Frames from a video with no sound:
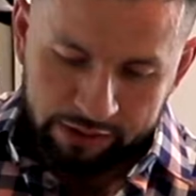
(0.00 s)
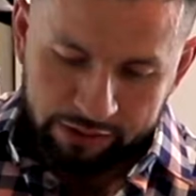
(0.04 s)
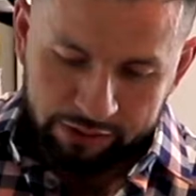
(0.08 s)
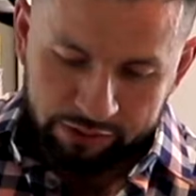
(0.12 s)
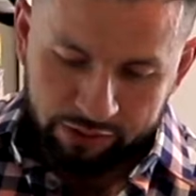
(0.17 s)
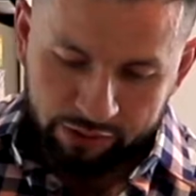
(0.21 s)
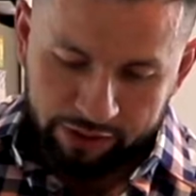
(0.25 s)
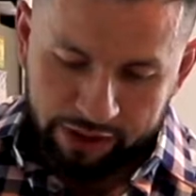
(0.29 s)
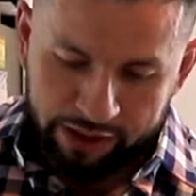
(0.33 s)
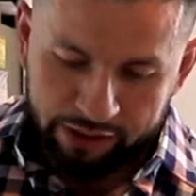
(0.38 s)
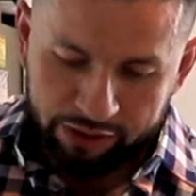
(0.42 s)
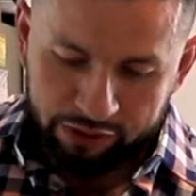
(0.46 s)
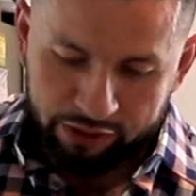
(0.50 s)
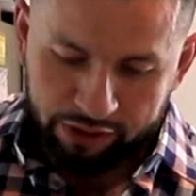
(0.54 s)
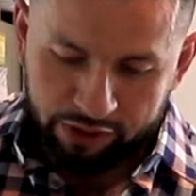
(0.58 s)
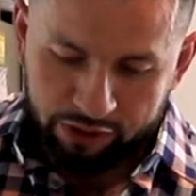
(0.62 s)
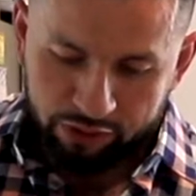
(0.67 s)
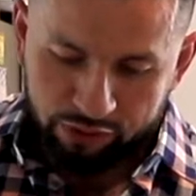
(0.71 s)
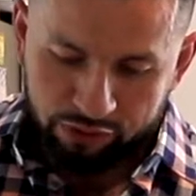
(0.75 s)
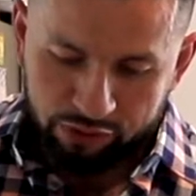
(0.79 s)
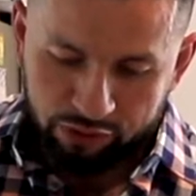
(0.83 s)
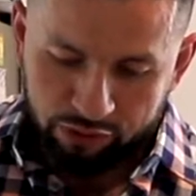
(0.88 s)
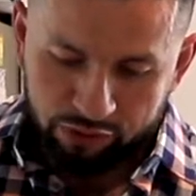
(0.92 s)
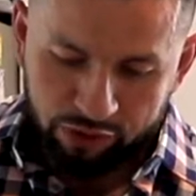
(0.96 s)
So again, you're gonna
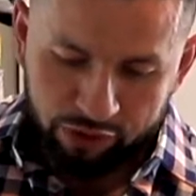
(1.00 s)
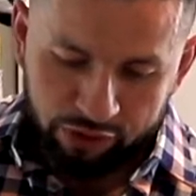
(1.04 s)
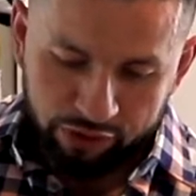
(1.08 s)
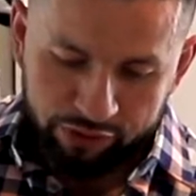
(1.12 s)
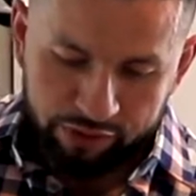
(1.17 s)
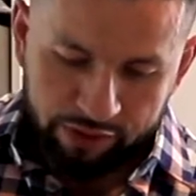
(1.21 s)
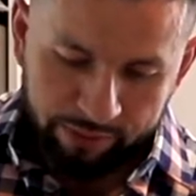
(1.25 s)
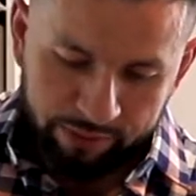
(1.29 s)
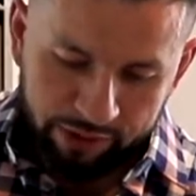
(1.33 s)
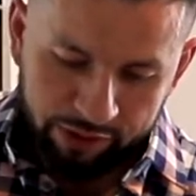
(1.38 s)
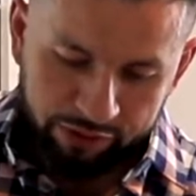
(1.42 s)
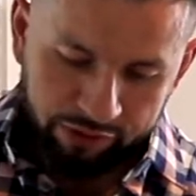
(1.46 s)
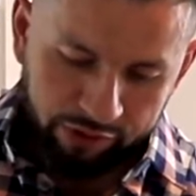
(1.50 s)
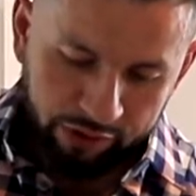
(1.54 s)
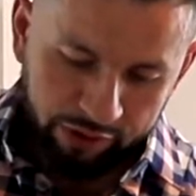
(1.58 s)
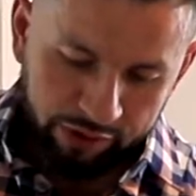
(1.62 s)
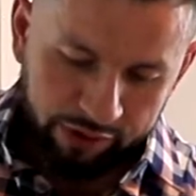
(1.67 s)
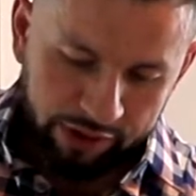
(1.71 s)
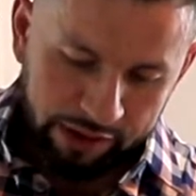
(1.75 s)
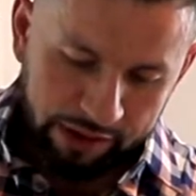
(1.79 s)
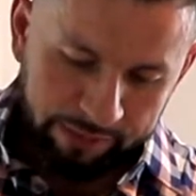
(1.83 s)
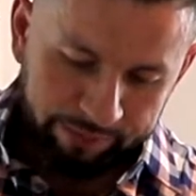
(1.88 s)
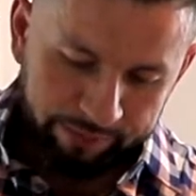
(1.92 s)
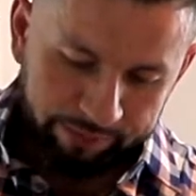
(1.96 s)
go 2/3. I'm gonna
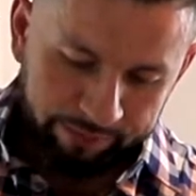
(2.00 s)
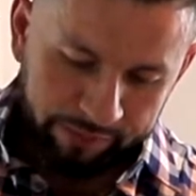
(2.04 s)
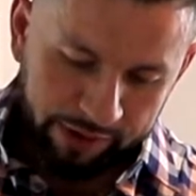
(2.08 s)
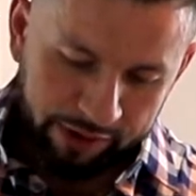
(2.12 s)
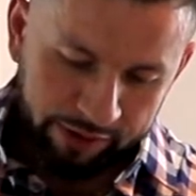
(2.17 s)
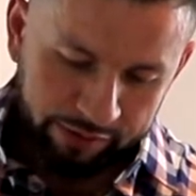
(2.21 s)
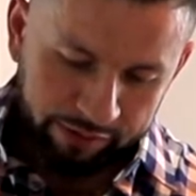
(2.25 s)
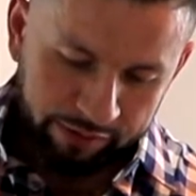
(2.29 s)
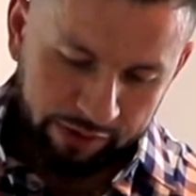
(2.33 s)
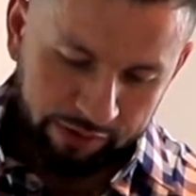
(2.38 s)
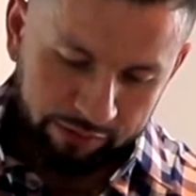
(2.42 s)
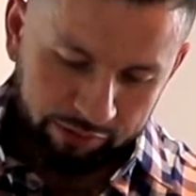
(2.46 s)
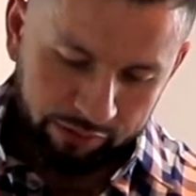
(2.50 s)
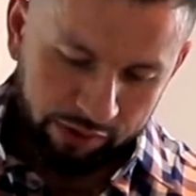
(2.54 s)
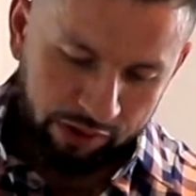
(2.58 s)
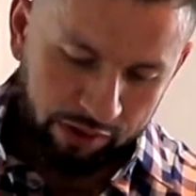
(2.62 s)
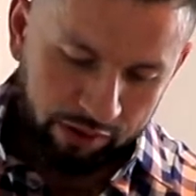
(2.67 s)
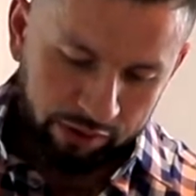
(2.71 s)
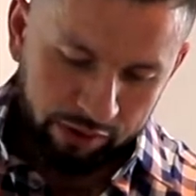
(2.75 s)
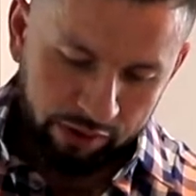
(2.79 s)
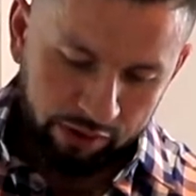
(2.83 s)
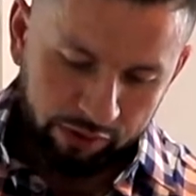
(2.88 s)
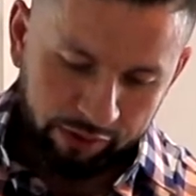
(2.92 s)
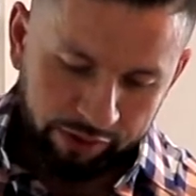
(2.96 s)
stir it up because as we
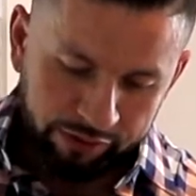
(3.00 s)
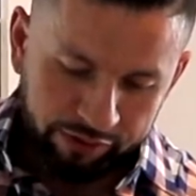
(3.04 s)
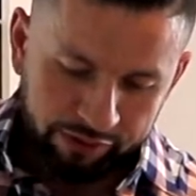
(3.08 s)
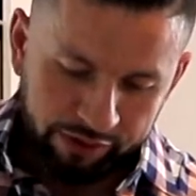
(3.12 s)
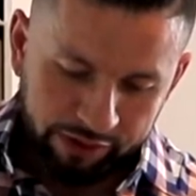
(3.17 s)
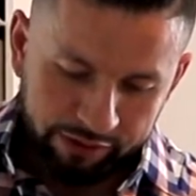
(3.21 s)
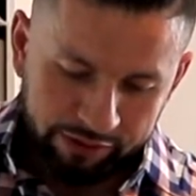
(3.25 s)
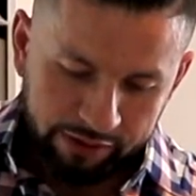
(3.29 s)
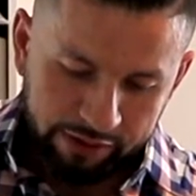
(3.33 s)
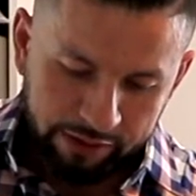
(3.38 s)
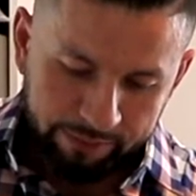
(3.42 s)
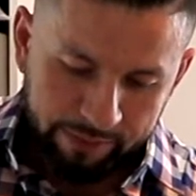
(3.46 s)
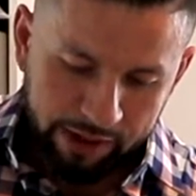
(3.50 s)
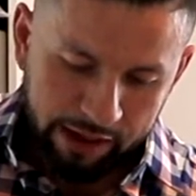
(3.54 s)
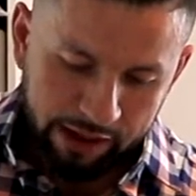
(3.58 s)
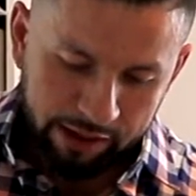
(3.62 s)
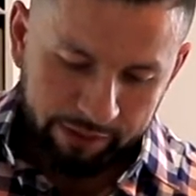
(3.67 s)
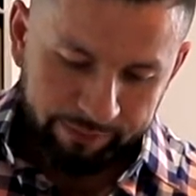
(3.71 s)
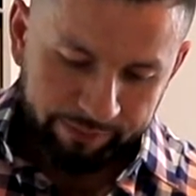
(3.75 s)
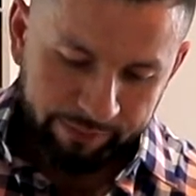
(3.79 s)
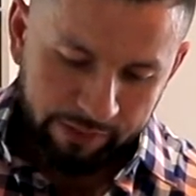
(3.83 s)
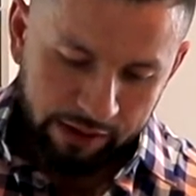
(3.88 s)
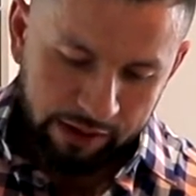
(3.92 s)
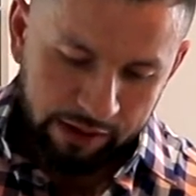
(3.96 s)
all know, it sits at the
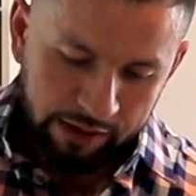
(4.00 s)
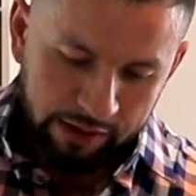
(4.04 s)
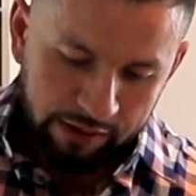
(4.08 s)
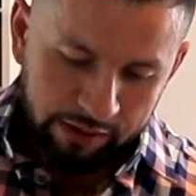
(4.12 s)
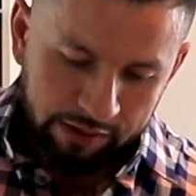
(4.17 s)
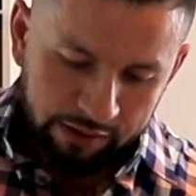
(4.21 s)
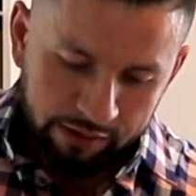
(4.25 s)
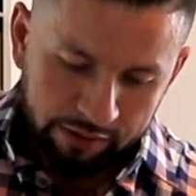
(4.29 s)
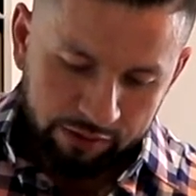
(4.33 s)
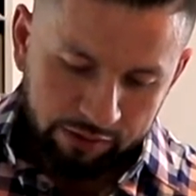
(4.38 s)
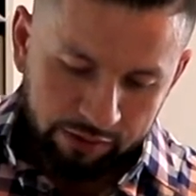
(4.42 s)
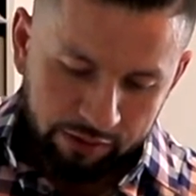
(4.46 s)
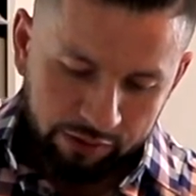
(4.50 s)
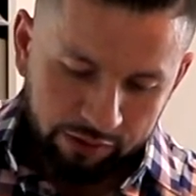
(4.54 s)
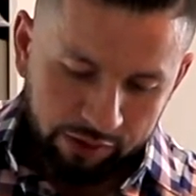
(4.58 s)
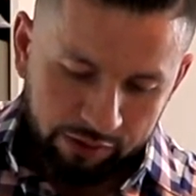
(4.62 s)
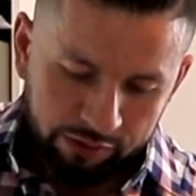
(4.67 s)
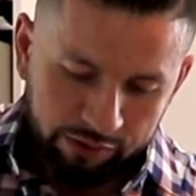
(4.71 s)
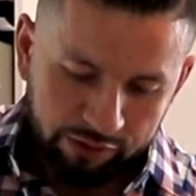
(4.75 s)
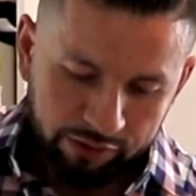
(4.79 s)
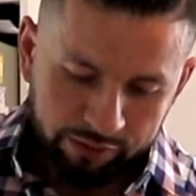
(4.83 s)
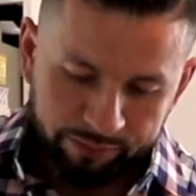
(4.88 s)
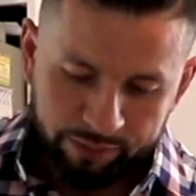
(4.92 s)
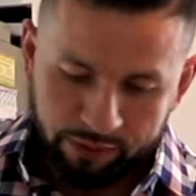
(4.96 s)
bottom. So
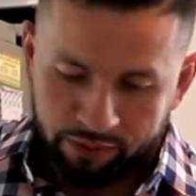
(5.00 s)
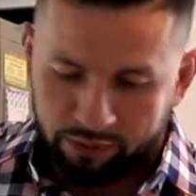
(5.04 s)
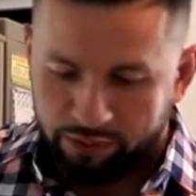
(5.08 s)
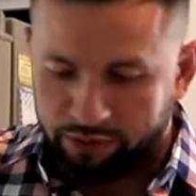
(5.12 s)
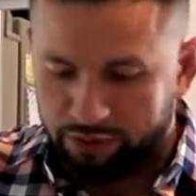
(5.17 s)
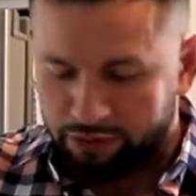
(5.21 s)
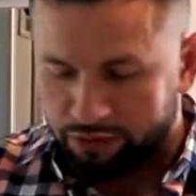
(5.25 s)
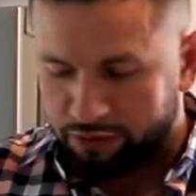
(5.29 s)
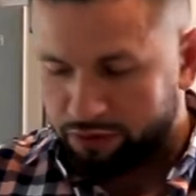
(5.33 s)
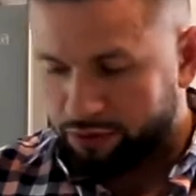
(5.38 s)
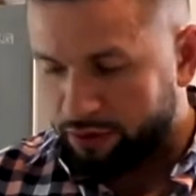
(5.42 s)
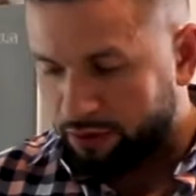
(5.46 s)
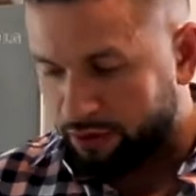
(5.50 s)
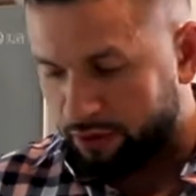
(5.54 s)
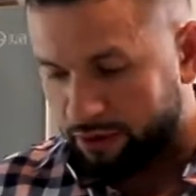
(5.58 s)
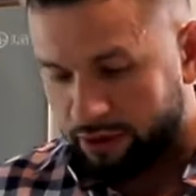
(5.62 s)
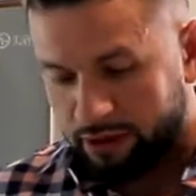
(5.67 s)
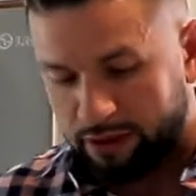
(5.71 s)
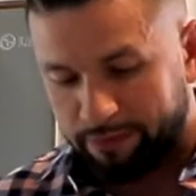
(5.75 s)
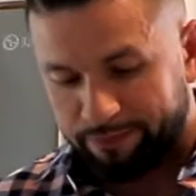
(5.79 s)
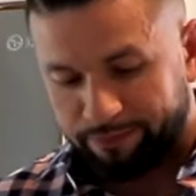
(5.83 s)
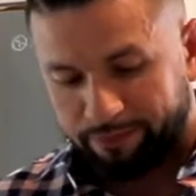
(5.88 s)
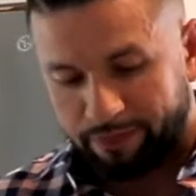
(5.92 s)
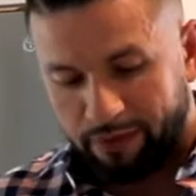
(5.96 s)
use a spoon just to stir it
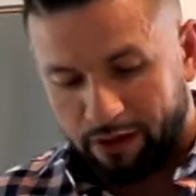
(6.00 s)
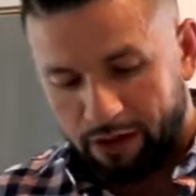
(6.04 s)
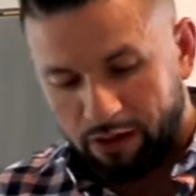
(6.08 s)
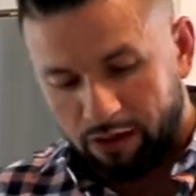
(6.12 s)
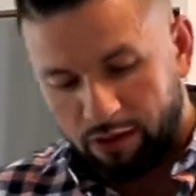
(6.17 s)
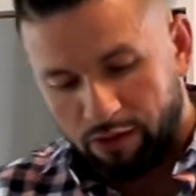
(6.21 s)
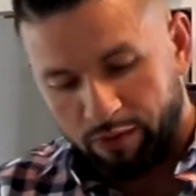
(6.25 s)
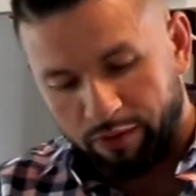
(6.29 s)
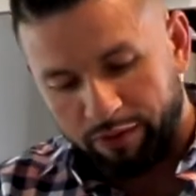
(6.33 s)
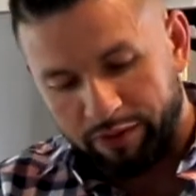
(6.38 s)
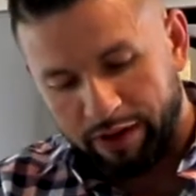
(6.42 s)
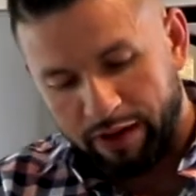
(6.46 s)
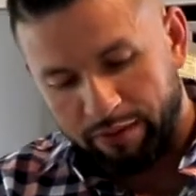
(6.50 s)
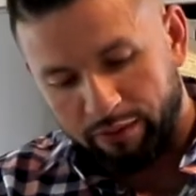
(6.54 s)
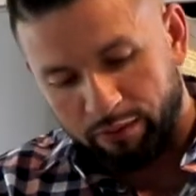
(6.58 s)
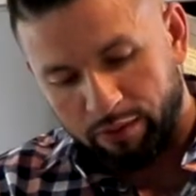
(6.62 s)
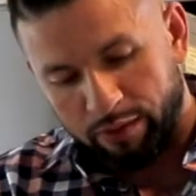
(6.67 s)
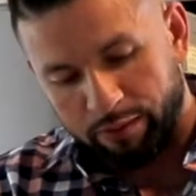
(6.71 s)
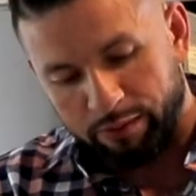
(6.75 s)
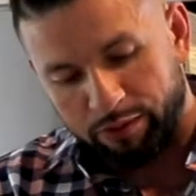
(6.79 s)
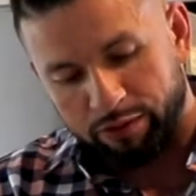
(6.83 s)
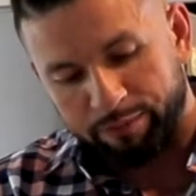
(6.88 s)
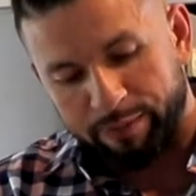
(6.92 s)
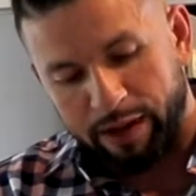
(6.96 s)
up. Always have a
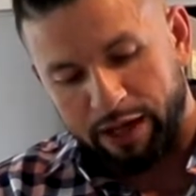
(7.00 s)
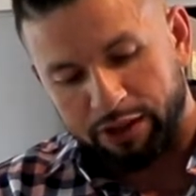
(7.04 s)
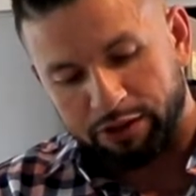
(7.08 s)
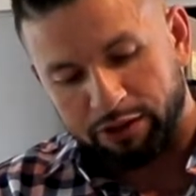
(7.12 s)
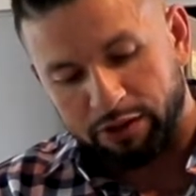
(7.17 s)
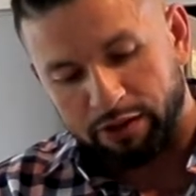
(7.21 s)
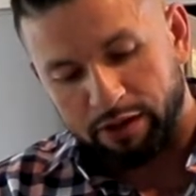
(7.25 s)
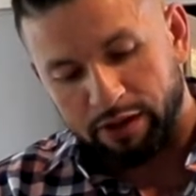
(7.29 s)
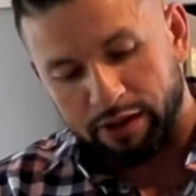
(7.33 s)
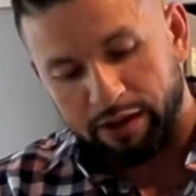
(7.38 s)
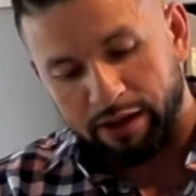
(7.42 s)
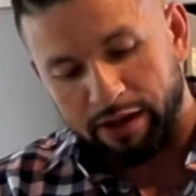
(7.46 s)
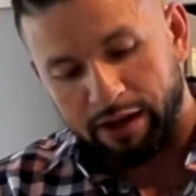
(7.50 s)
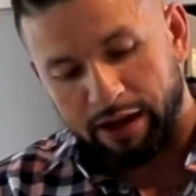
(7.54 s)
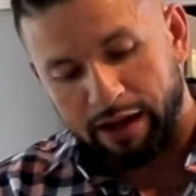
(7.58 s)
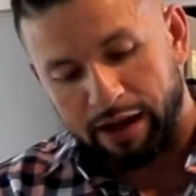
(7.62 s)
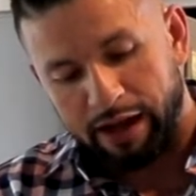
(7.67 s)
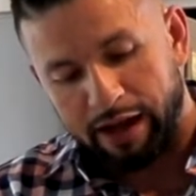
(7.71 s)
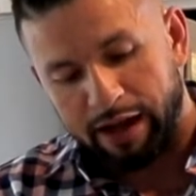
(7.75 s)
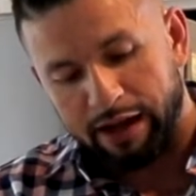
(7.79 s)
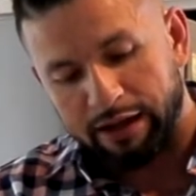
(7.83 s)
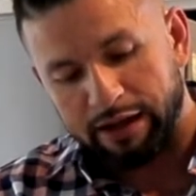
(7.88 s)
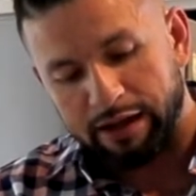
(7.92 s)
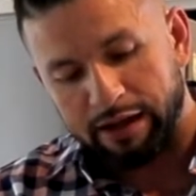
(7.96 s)
rubber spatula
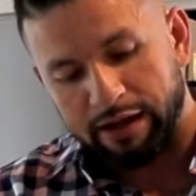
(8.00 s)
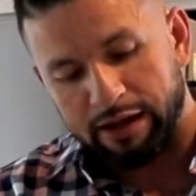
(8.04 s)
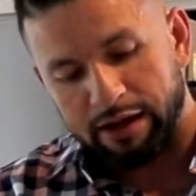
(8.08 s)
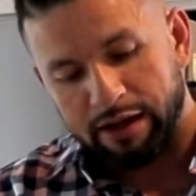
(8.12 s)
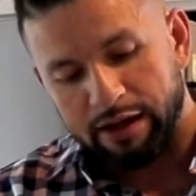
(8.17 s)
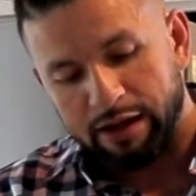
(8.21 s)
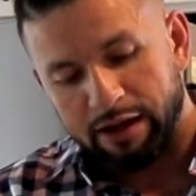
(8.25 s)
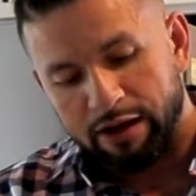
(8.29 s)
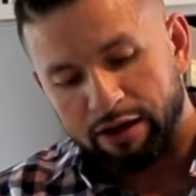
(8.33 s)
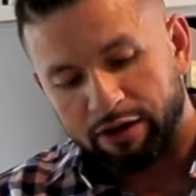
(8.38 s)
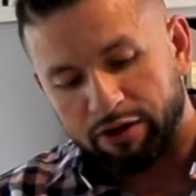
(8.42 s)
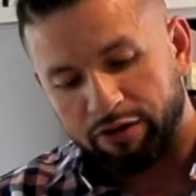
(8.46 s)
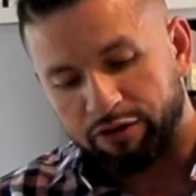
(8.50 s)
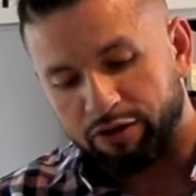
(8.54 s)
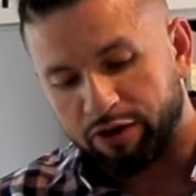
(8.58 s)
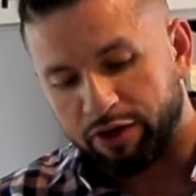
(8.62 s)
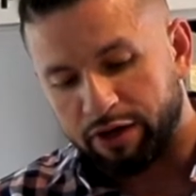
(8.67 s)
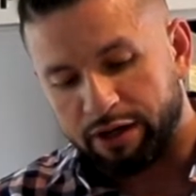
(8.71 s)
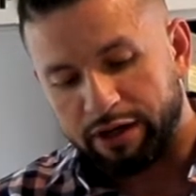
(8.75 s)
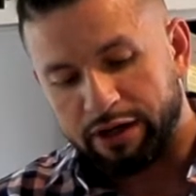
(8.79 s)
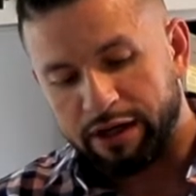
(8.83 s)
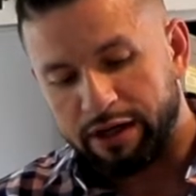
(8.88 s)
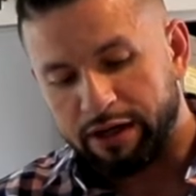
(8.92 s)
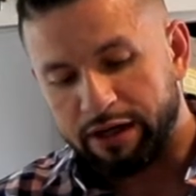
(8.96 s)
handy because
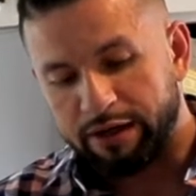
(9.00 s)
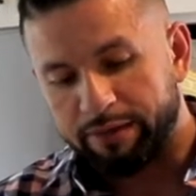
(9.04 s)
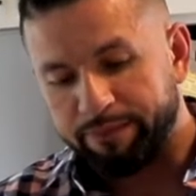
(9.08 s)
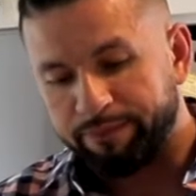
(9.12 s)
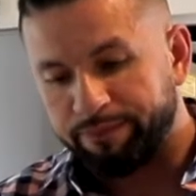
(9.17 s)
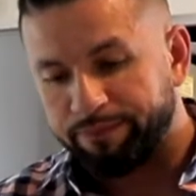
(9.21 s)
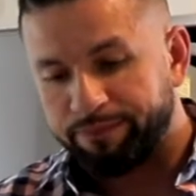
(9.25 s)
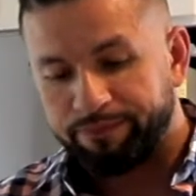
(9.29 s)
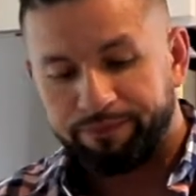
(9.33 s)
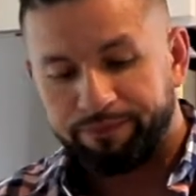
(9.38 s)
you're gonna need it.